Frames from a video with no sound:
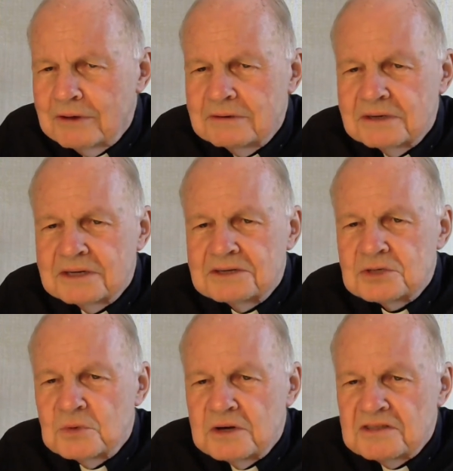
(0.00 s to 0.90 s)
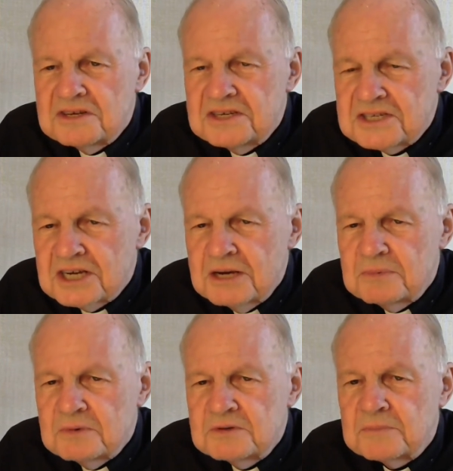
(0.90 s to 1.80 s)
not just one of the
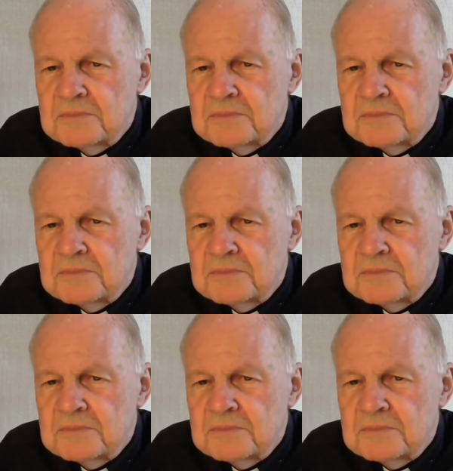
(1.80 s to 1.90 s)
disciples,